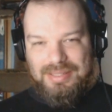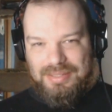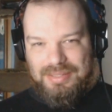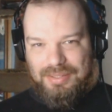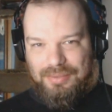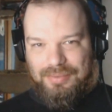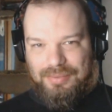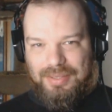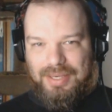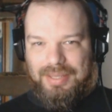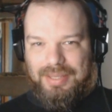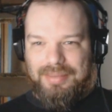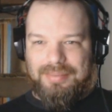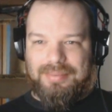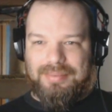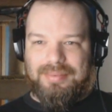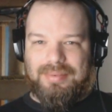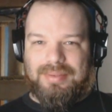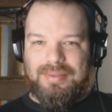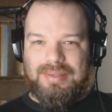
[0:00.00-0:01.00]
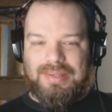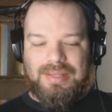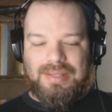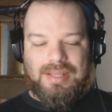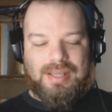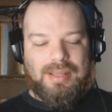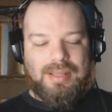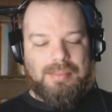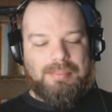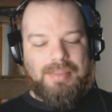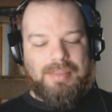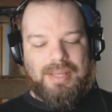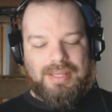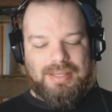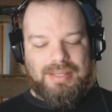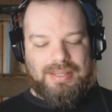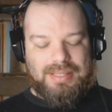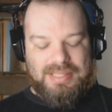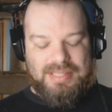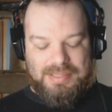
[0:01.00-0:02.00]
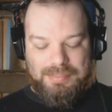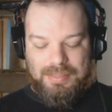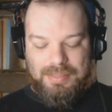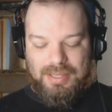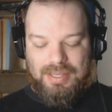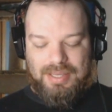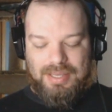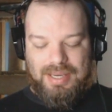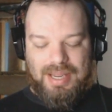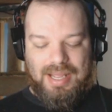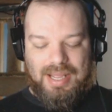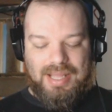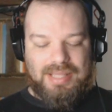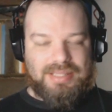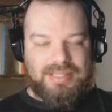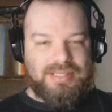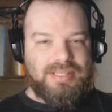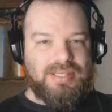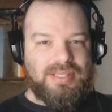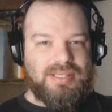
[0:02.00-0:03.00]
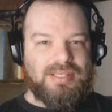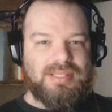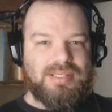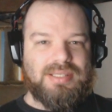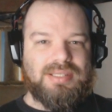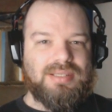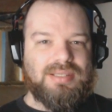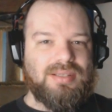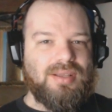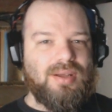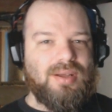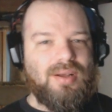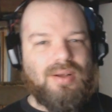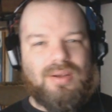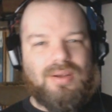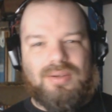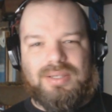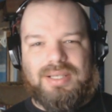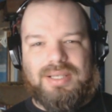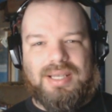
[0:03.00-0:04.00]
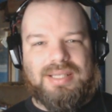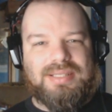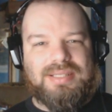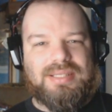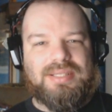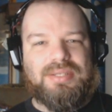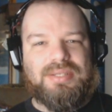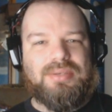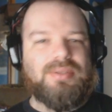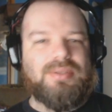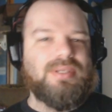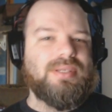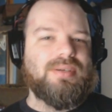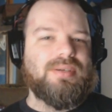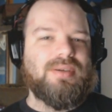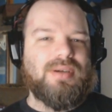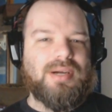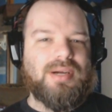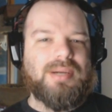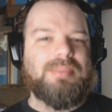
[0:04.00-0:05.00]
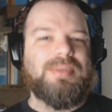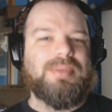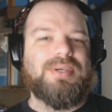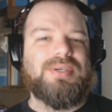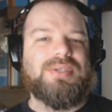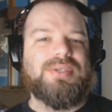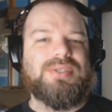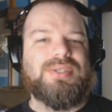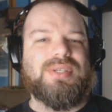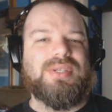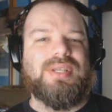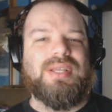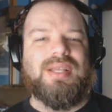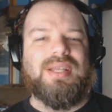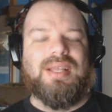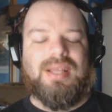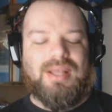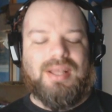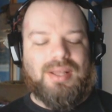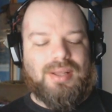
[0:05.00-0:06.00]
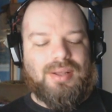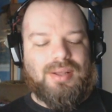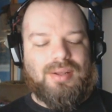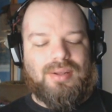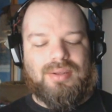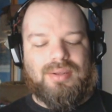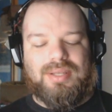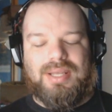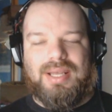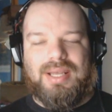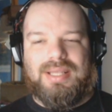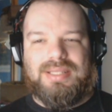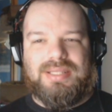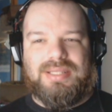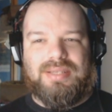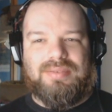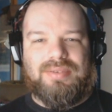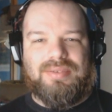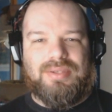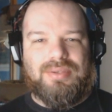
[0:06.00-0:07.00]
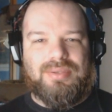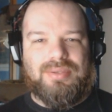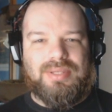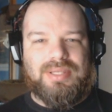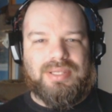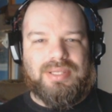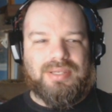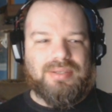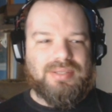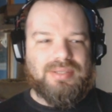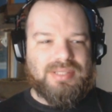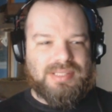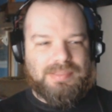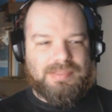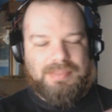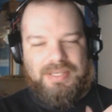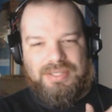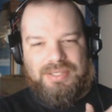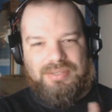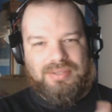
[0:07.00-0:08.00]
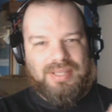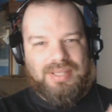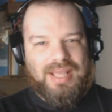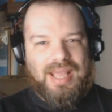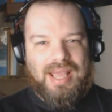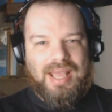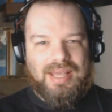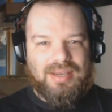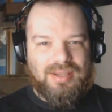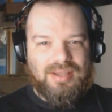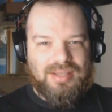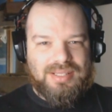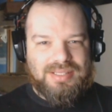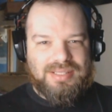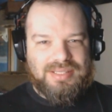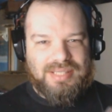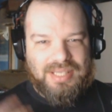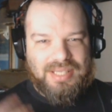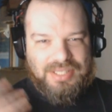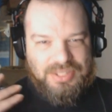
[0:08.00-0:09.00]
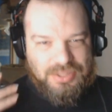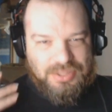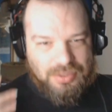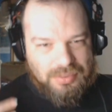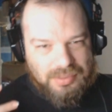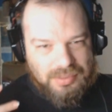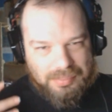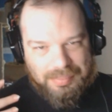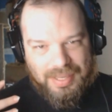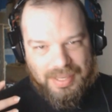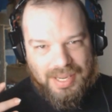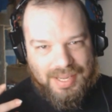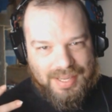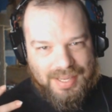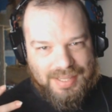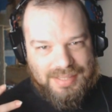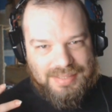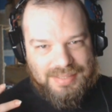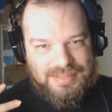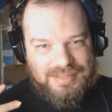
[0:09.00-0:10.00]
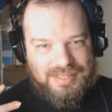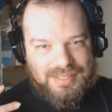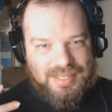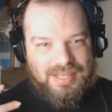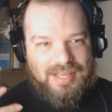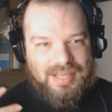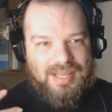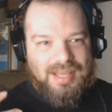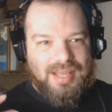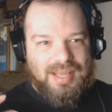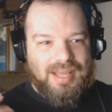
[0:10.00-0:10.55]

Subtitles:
That's alright. But this mod adds all kinds of new little armors, all kinds of new little special add-ons like shoulder pads,